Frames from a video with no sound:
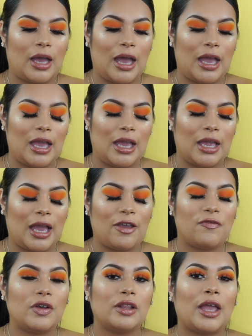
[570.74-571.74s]

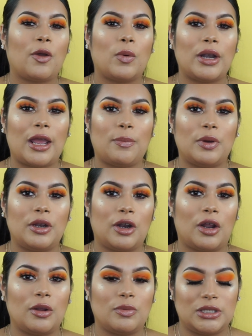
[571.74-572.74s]
I feel like when I put it
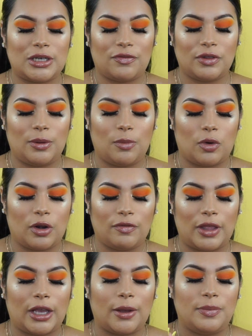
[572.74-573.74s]
on it was definitely more of
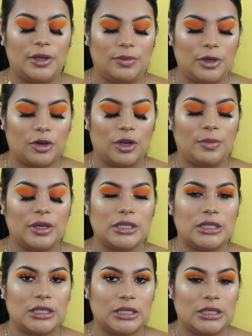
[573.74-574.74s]
like a BB cream
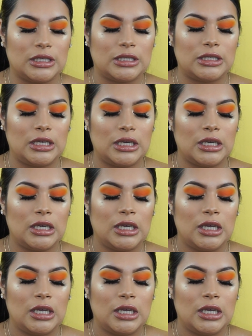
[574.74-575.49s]
consistency.